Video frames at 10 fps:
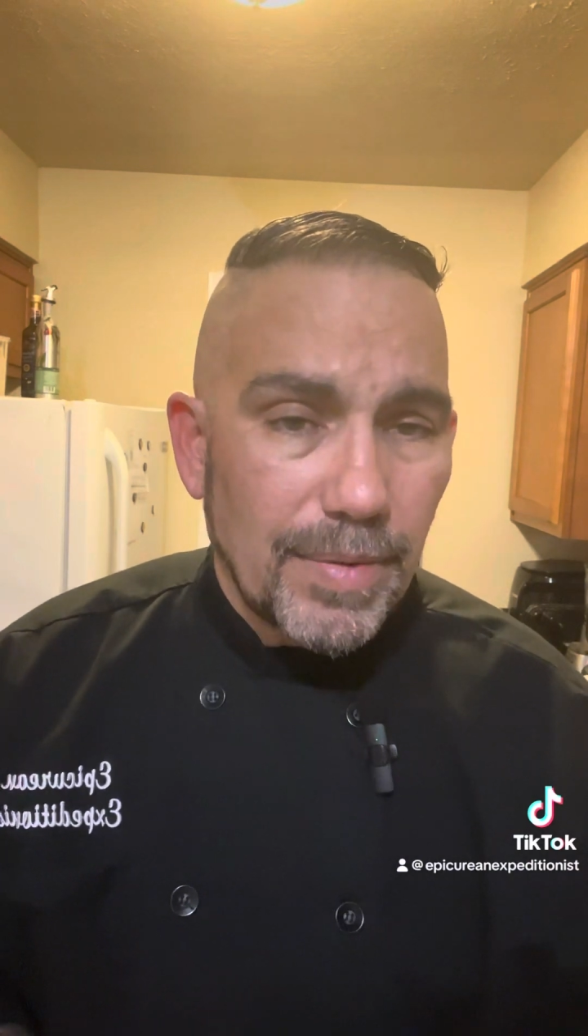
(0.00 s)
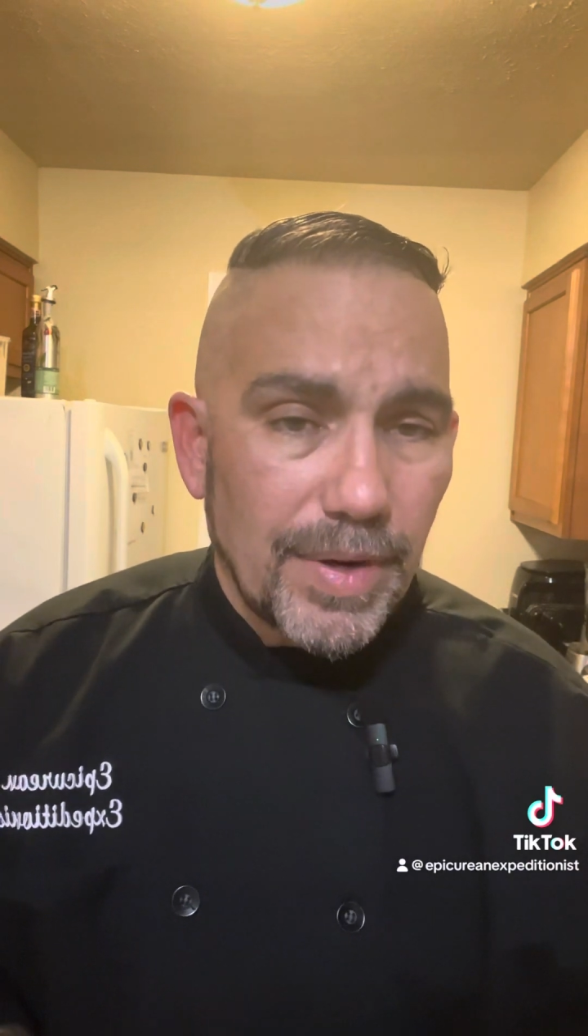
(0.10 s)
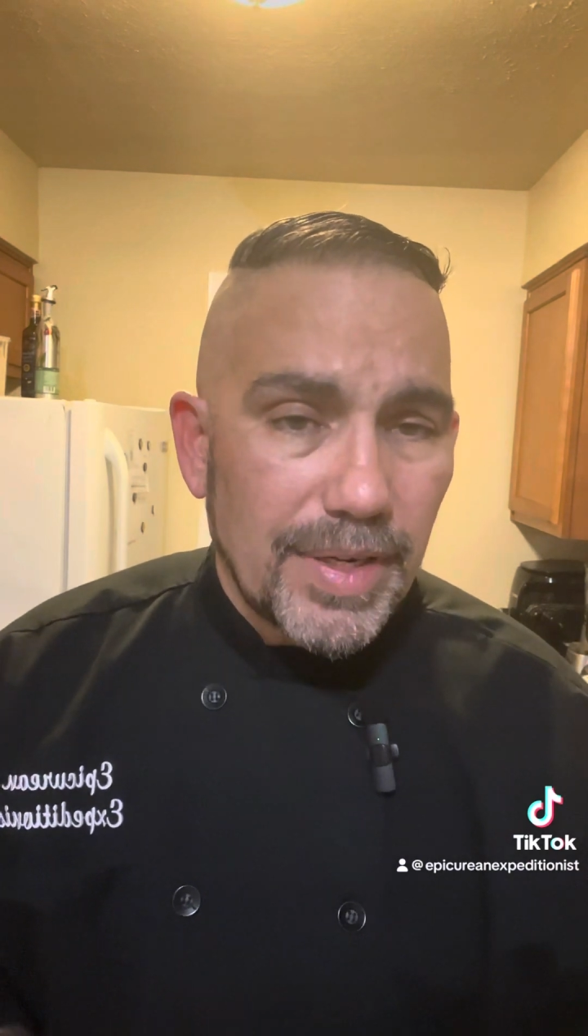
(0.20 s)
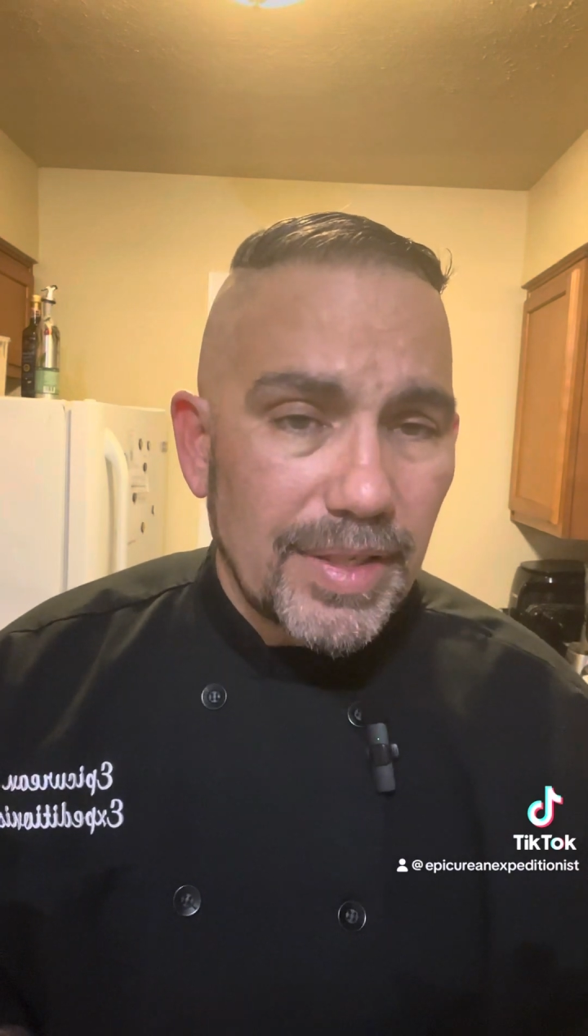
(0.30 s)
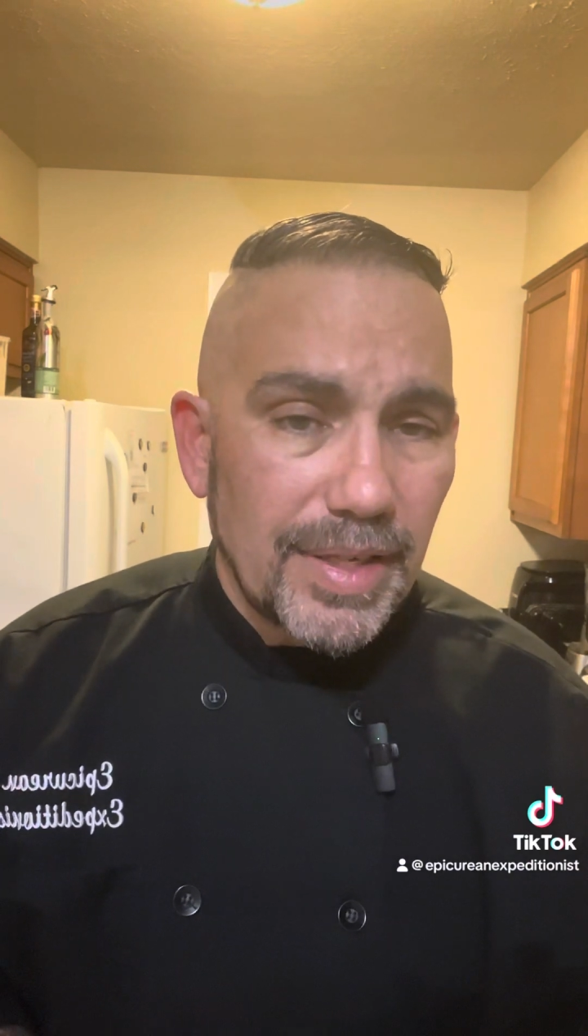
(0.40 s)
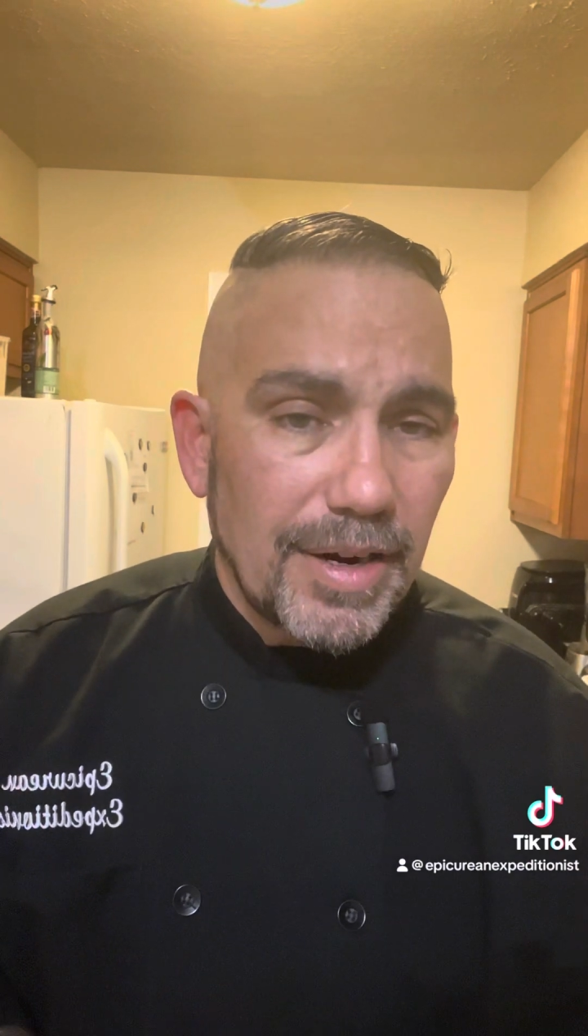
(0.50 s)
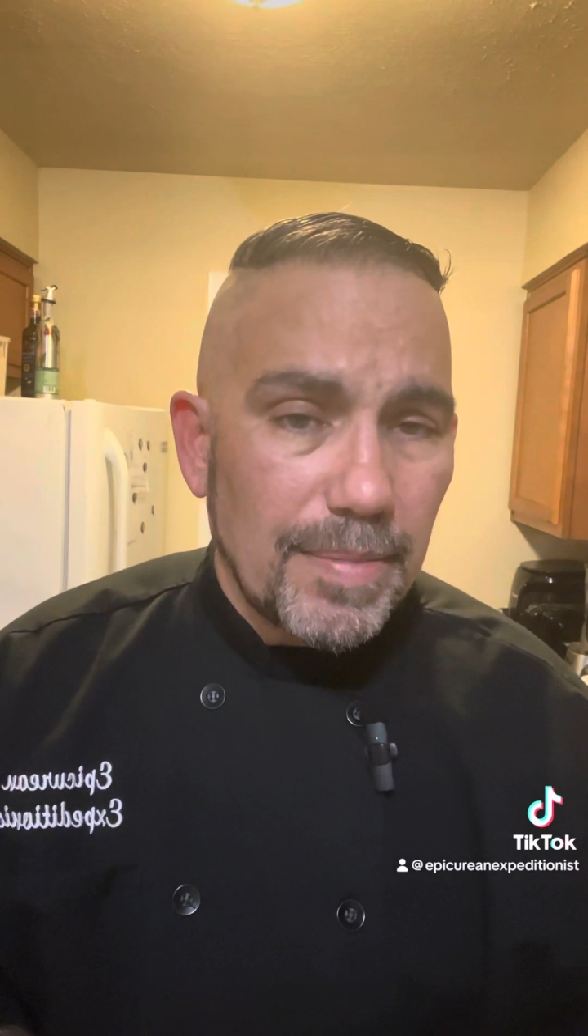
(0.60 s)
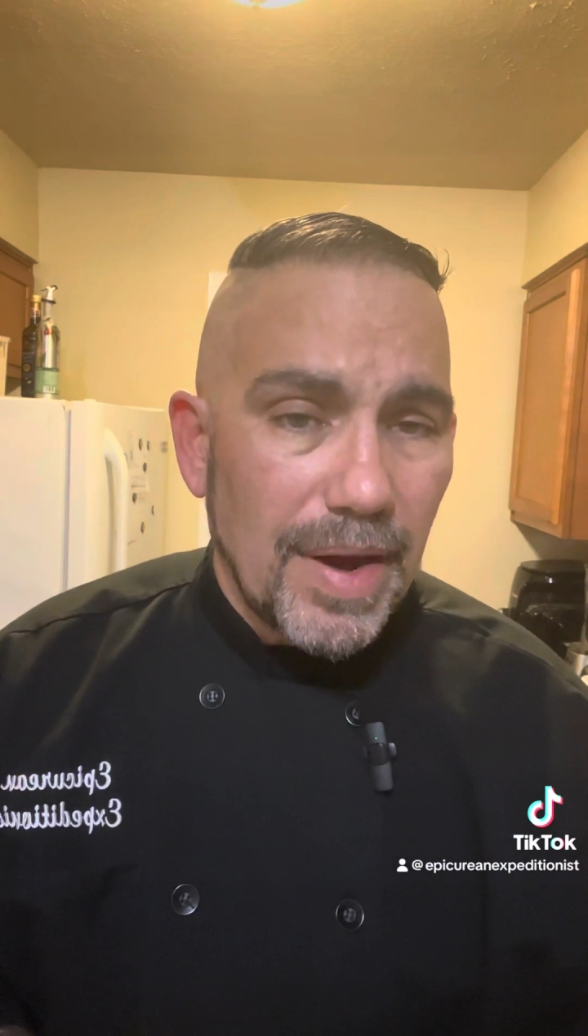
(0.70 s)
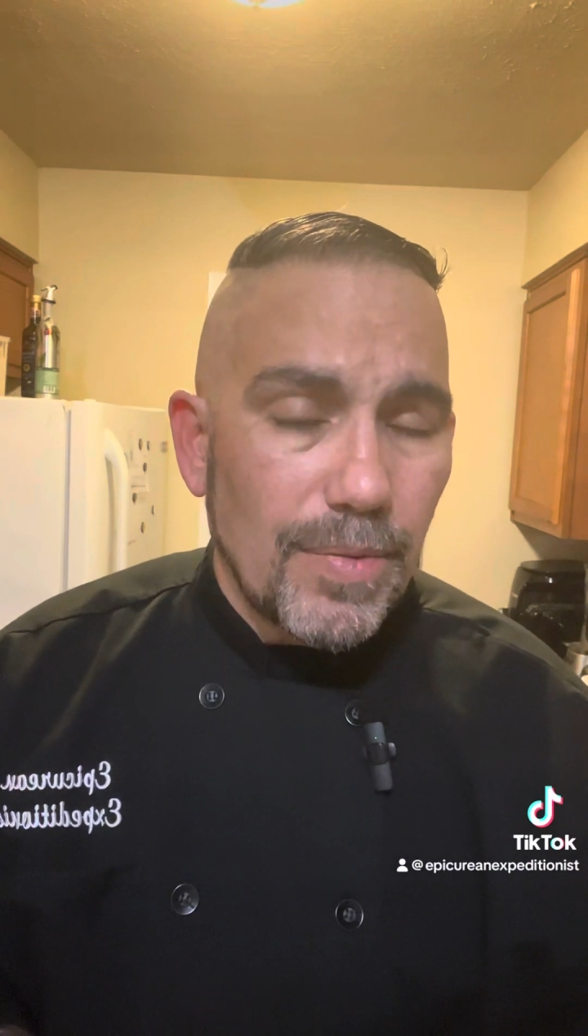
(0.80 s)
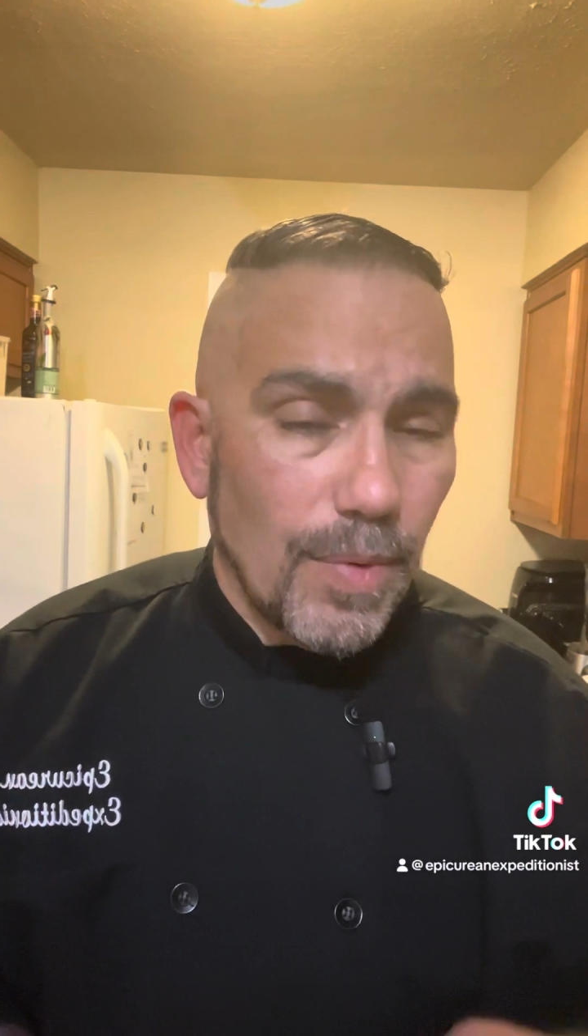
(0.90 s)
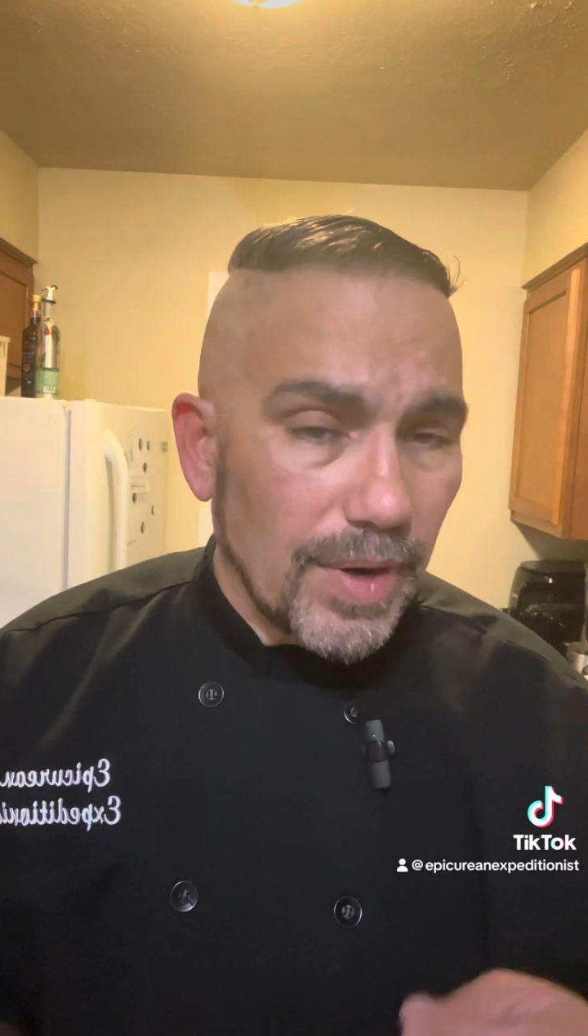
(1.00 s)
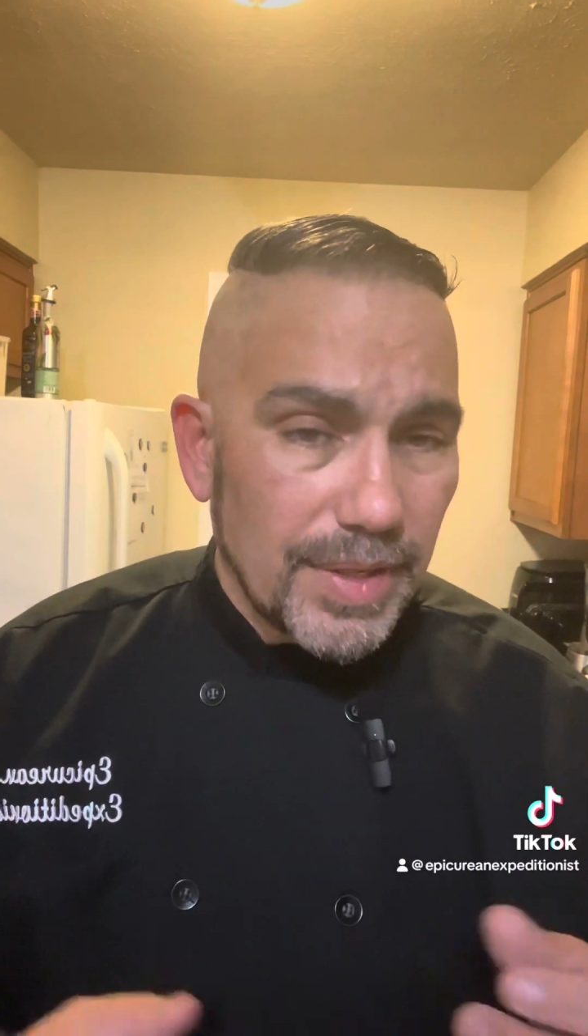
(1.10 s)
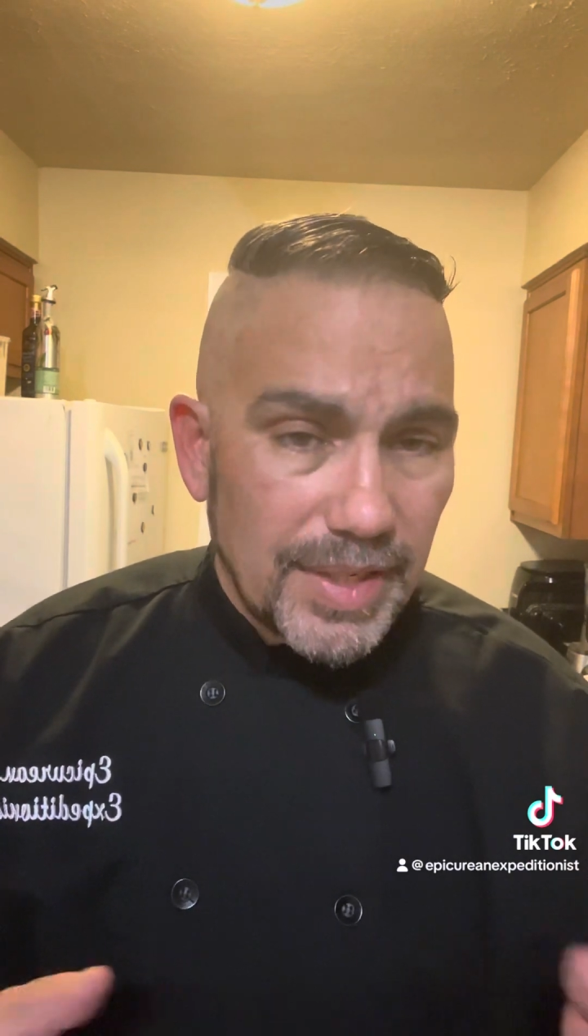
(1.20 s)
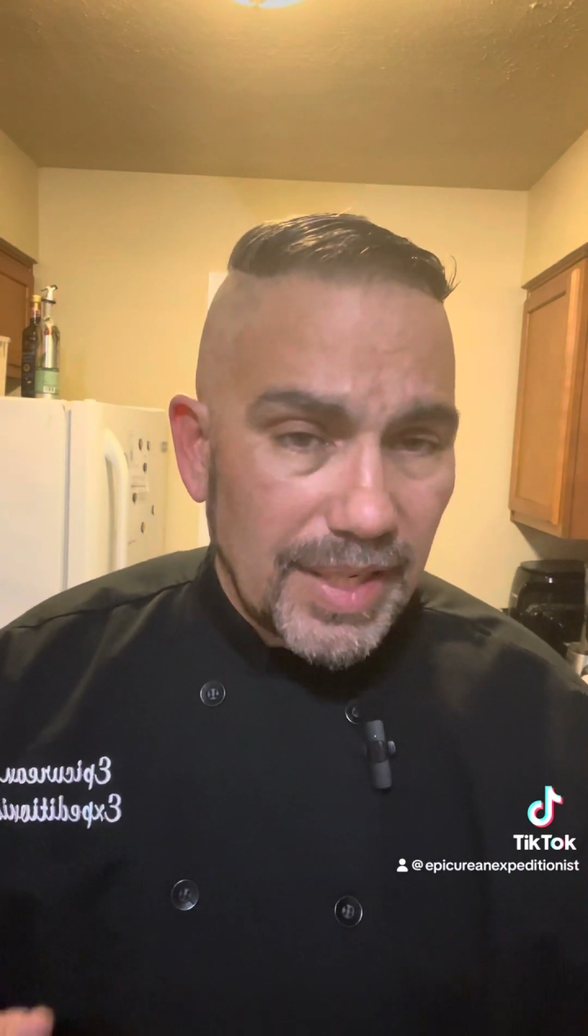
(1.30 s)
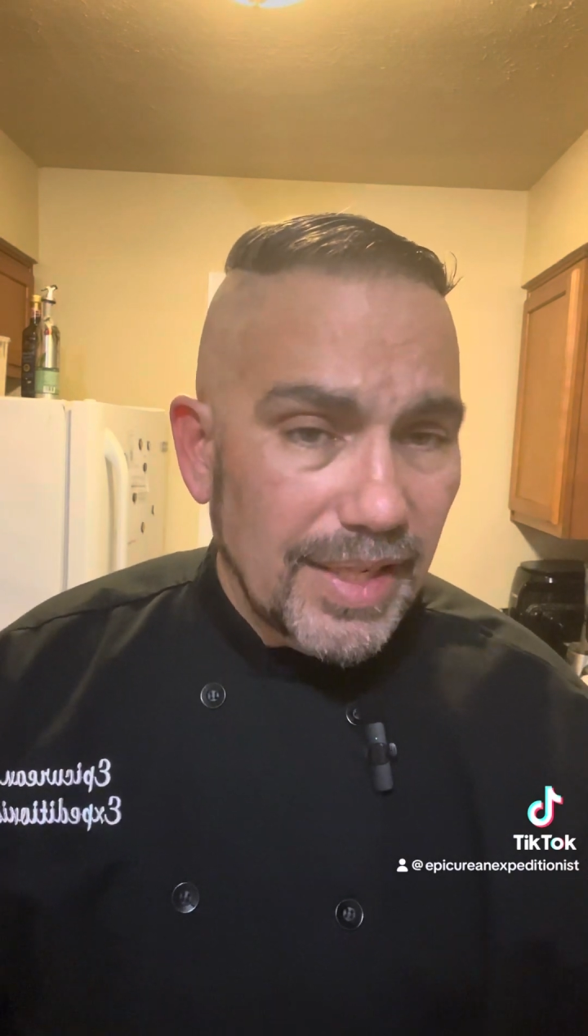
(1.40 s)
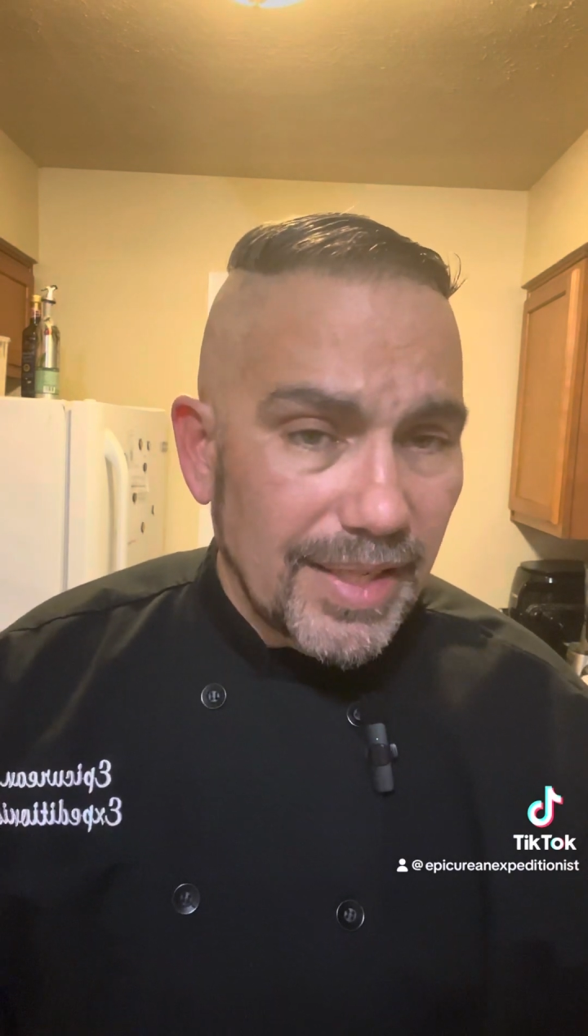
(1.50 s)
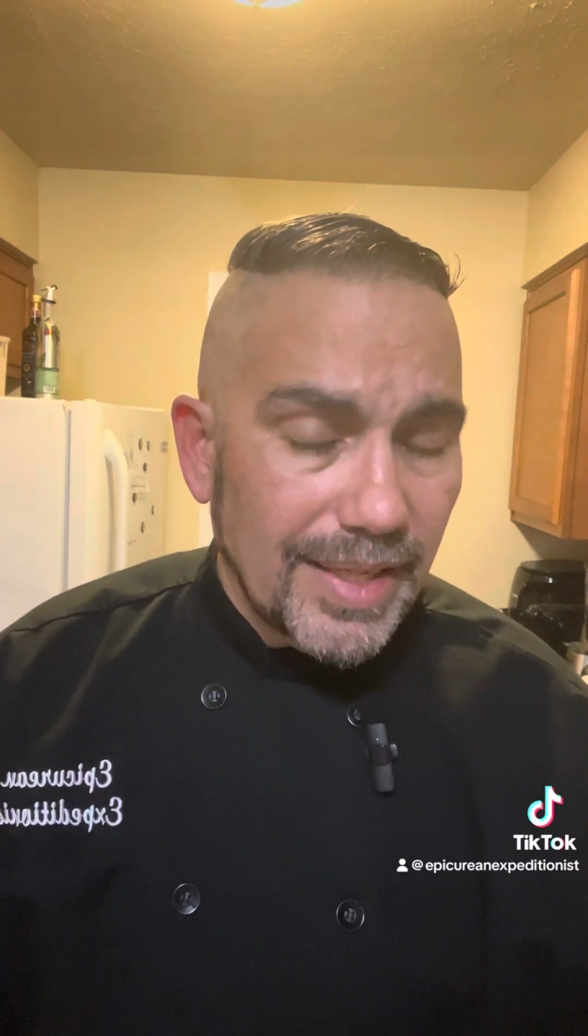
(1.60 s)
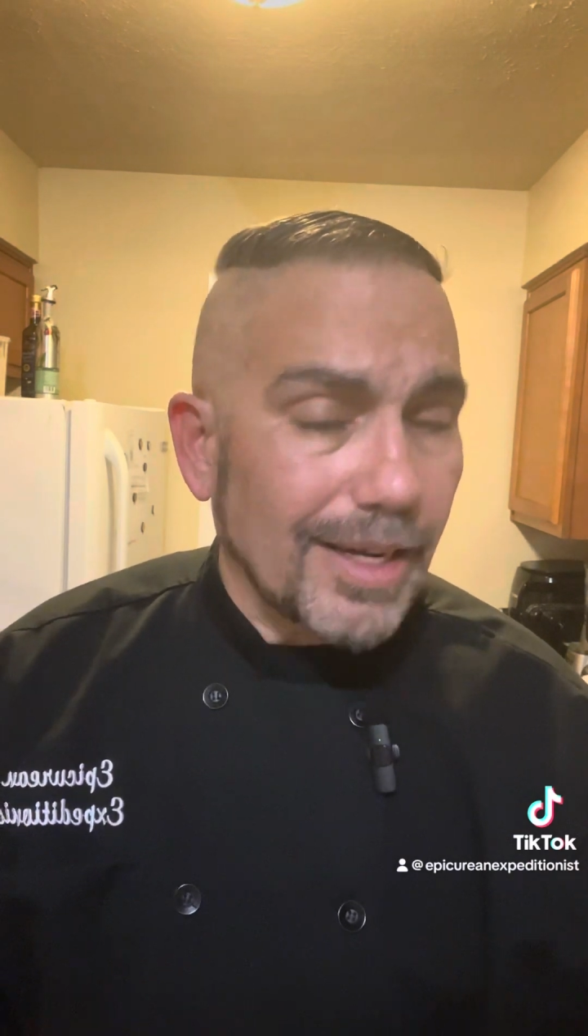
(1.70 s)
working there about one of the seasonings,